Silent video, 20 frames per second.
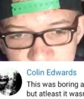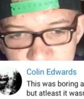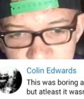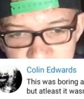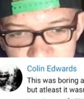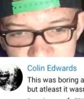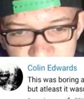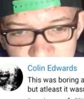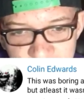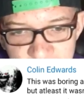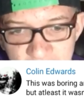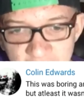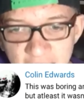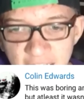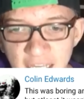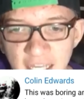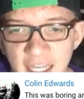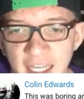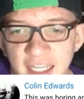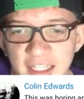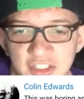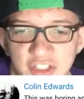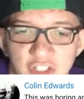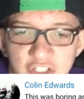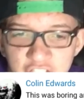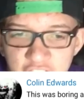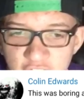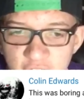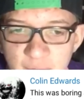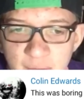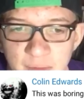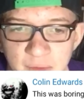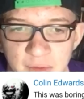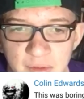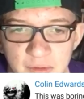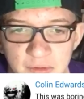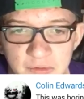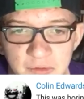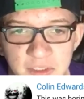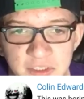on. Like, YouTube
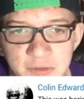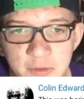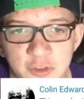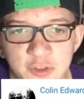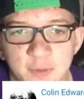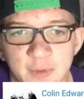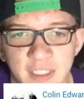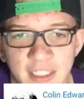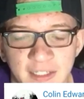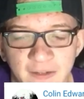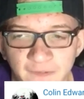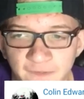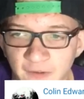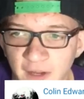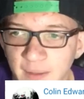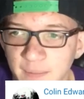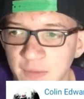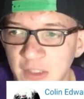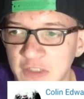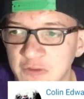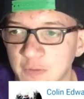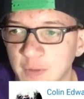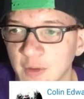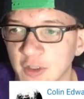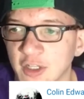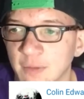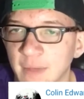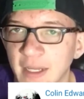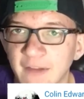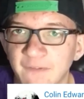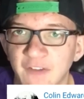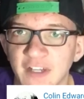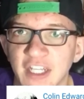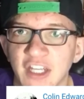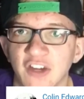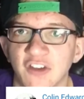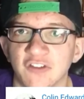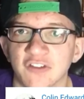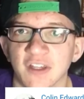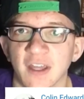is supposed to be like a fun place where people can make
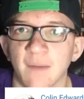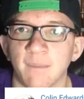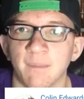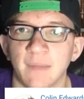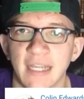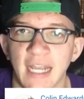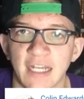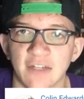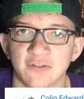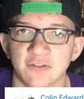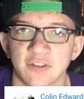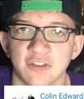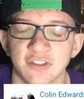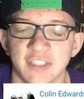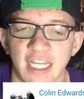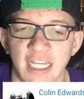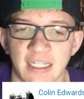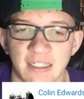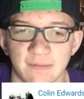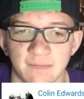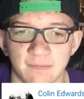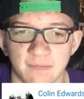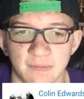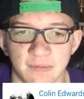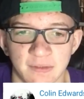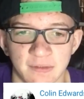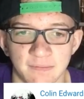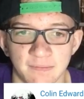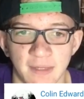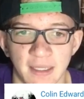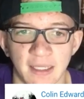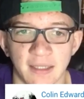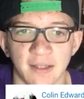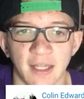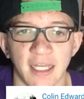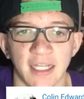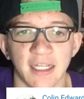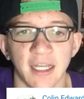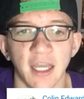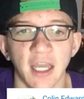videos and be entertained
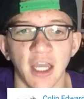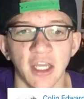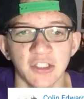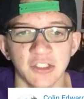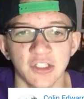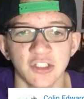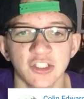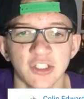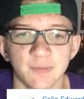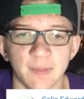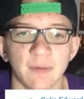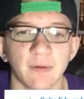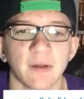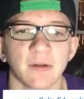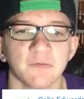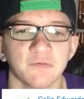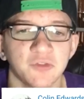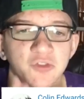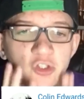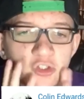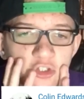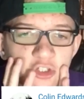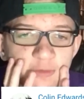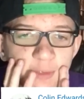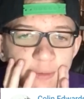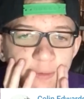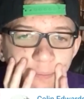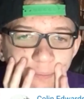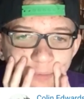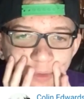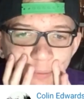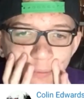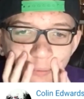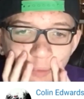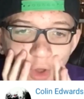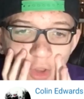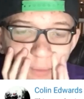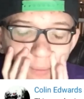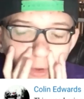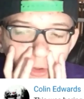like YouTube reminds you just be one
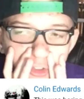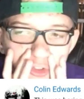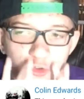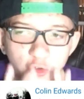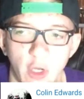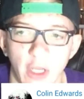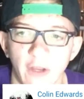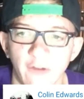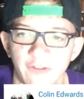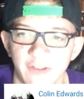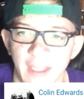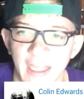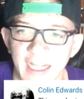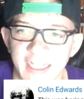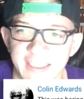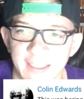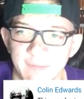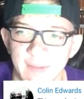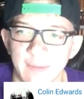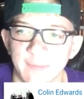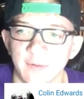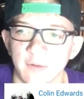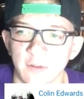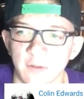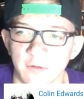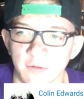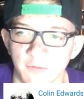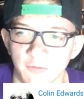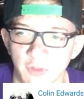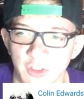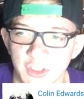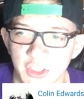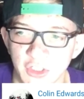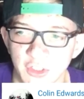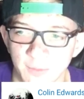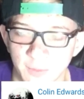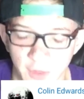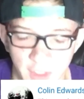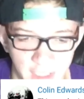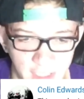of the most creative things that people would do
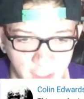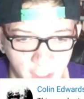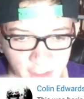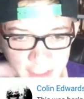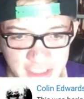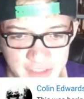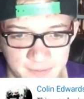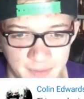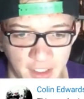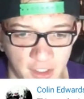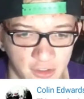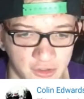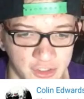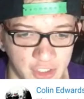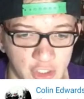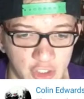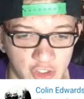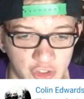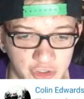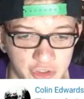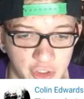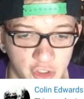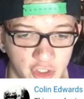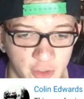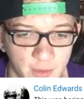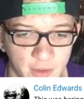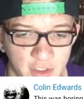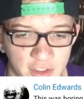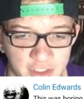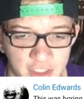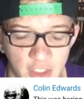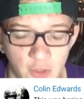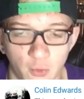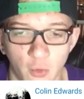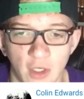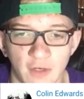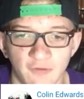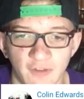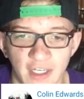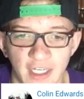to put in all these big YouTubers in
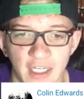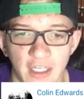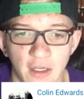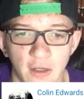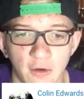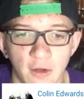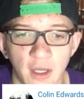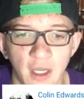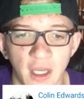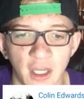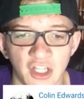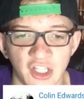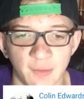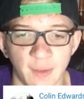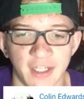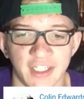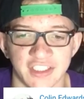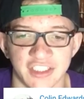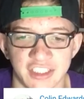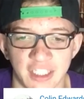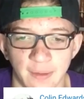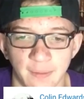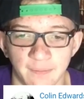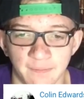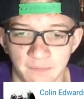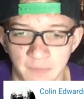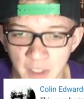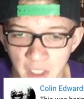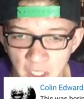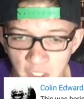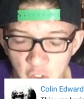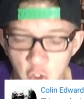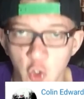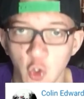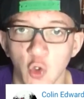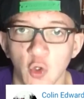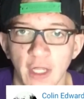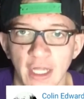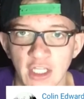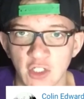one video to make it something
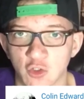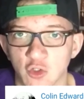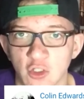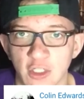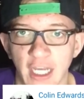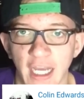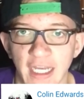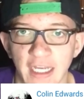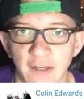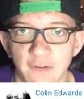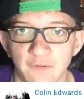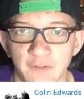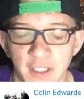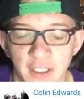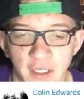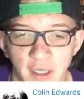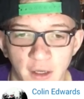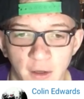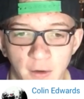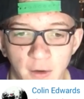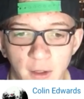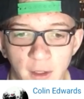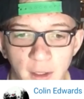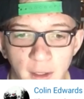cool and creative, you know?